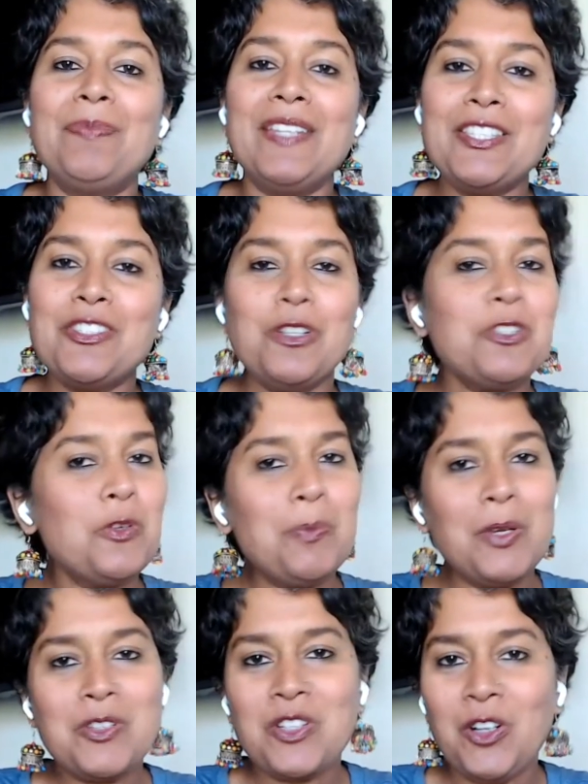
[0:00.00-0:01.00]
It's also
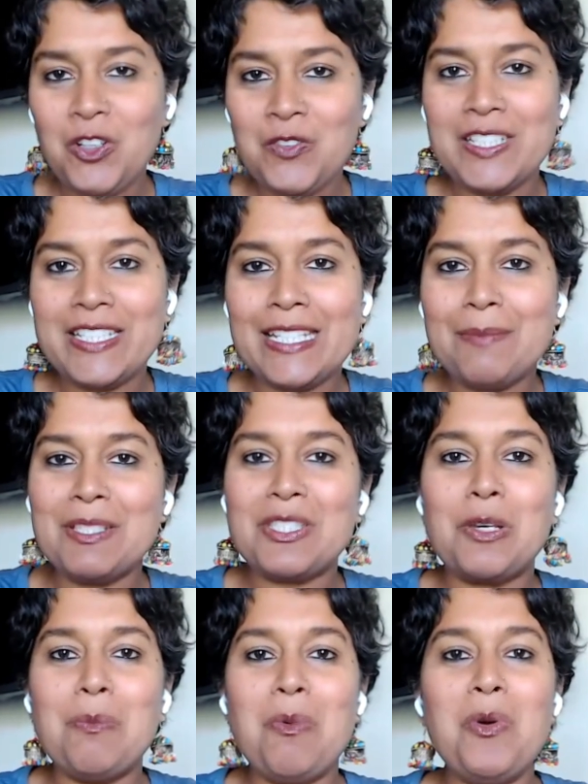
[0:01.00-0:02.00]
because all of the team is
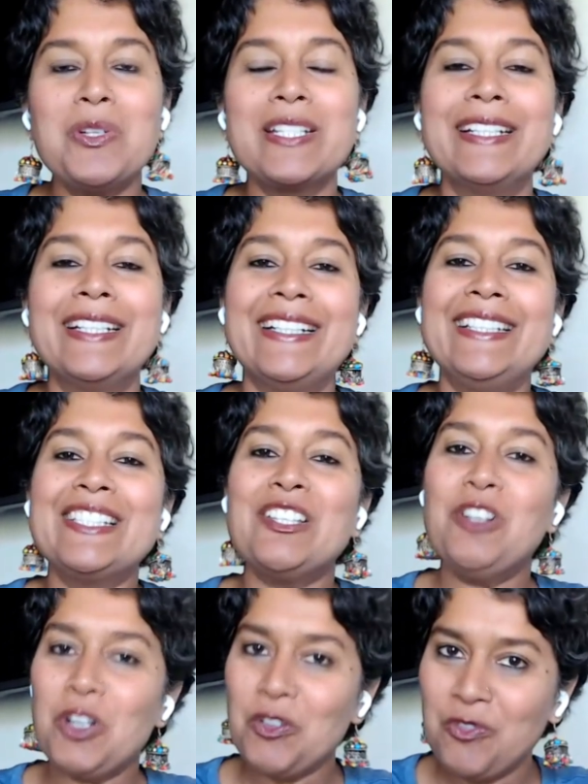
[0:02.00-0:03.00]
remote. There's a
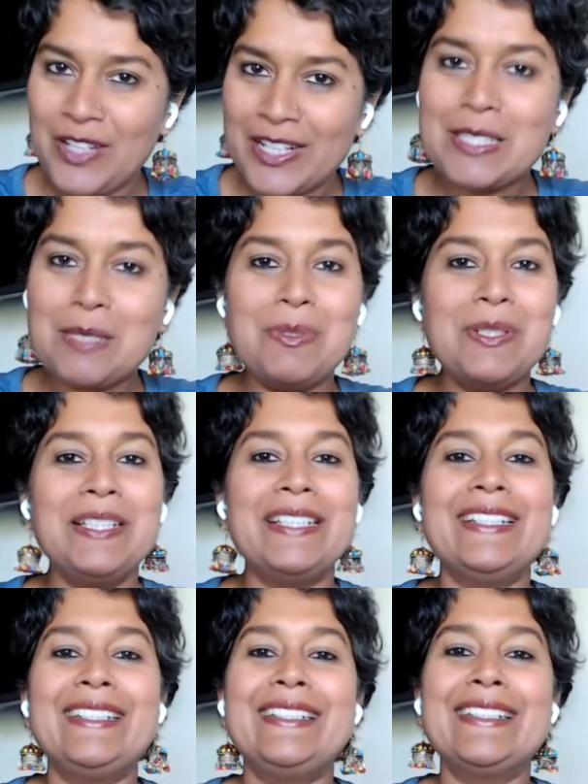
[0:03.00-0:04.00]
lot of flexible
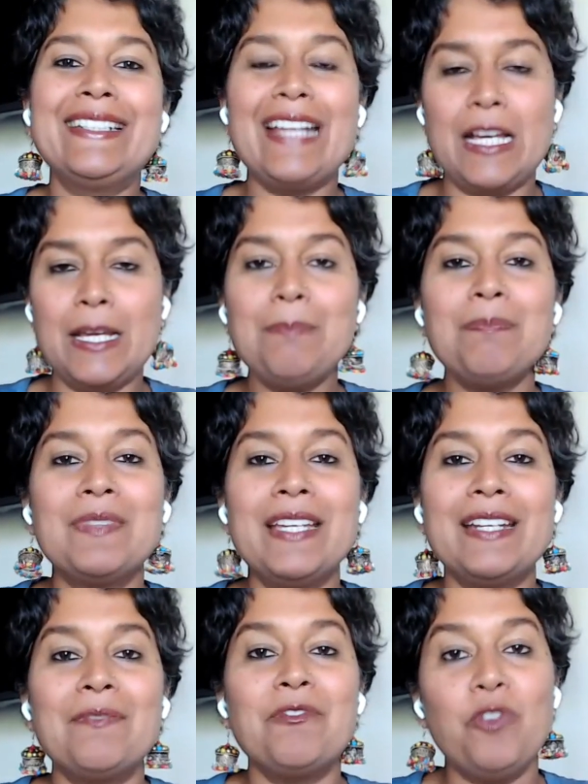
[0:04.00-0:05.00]
time
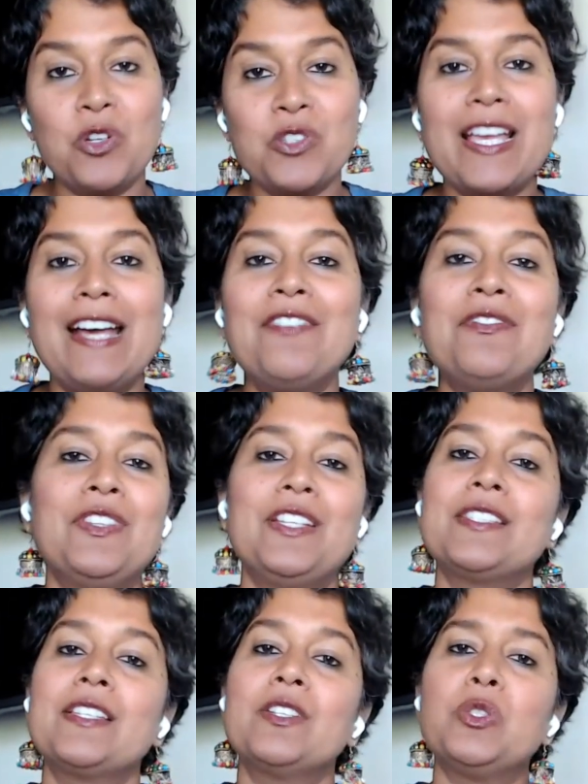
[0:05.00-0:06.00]
that folks have.
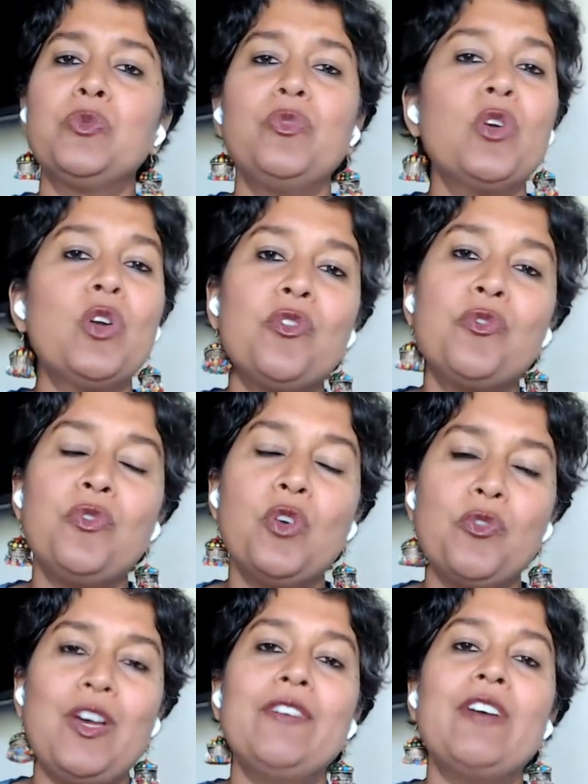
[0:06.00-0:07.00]
There's a 4 or
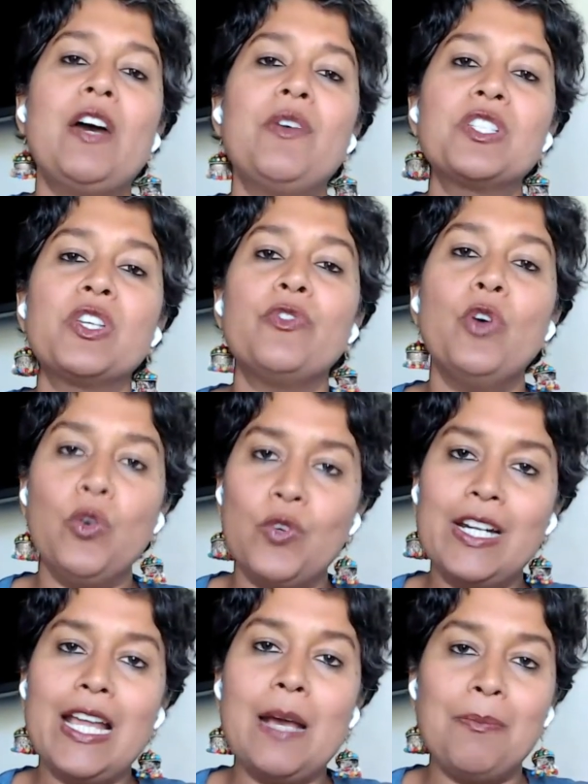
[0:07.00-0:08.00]
5 hours of
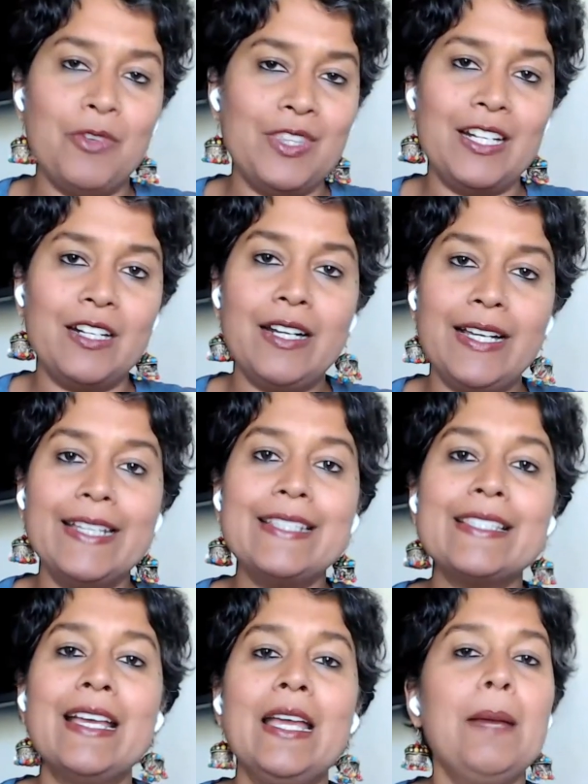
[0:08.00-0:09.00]
overlap with our clients.
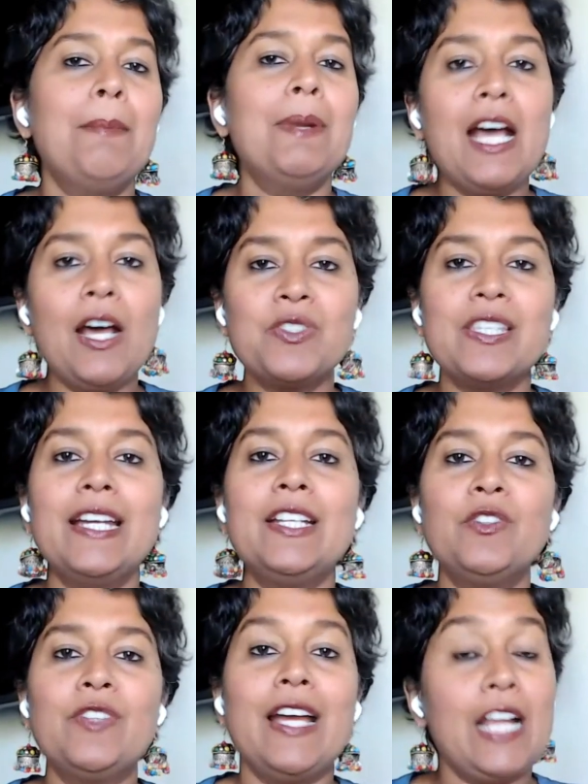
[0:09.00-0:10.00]
But outside
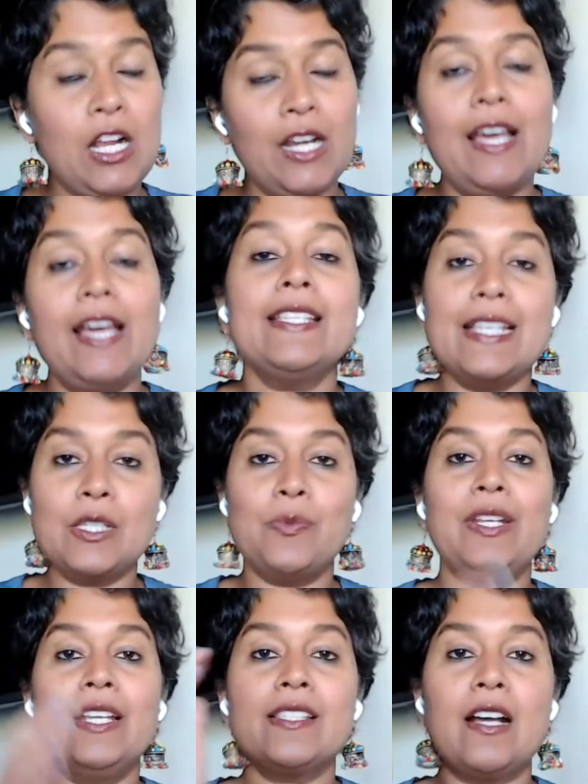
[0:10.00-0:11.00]
of that, our clients as
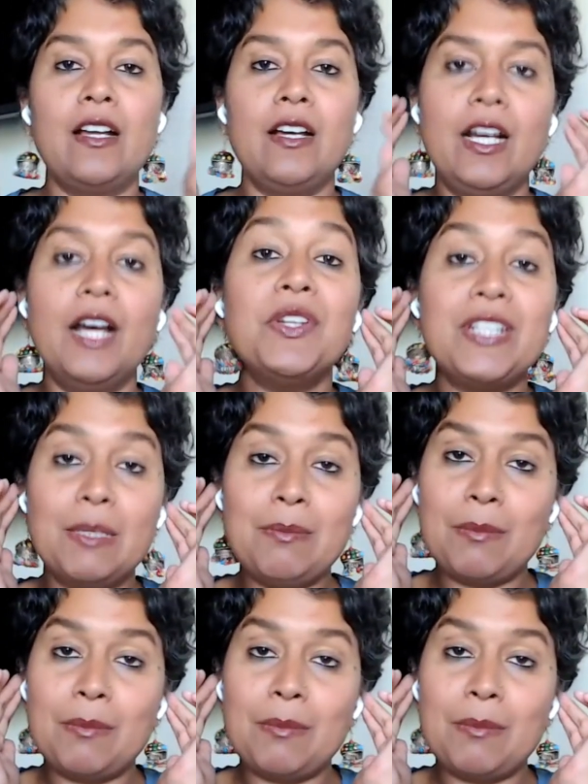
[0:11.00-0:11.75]
well as other team